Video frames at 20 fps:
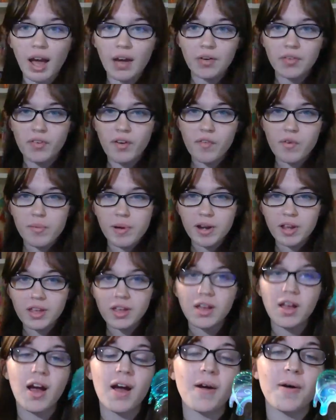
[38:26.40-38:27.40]
out of
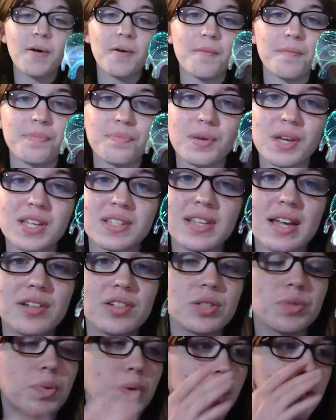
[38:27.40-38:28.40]
everybody um, because I
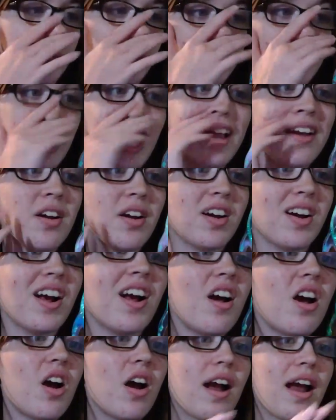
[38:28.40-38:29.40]
just really, really like her.
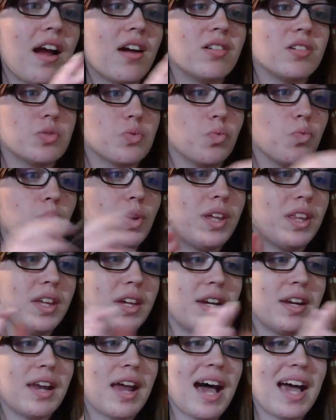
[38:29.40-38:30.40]
Her hair is
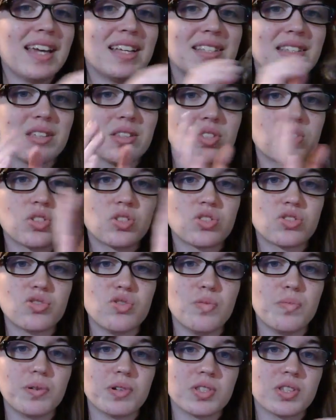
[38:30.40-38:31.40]
really nice. It's
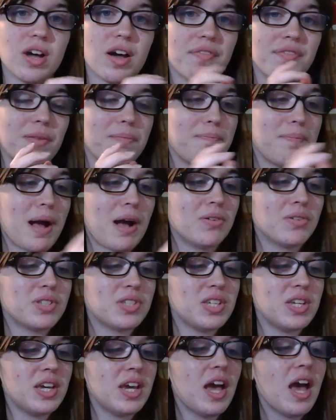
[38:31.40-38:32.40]
super soft and
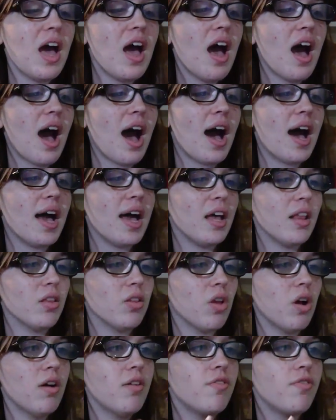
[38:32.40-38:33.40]
bouncy. I
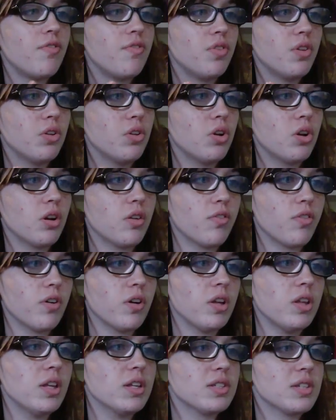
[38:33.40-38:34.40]
love the look of her
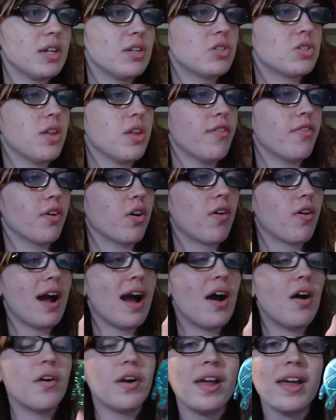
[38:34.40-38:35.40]
in this. I just love her
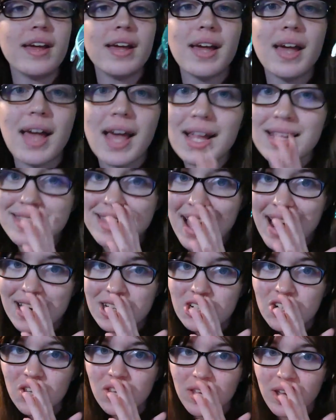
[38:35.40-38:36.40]
crown. It's
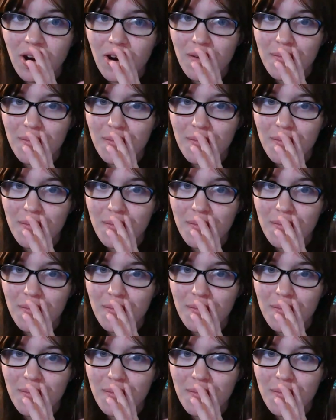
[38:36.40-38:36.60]
actually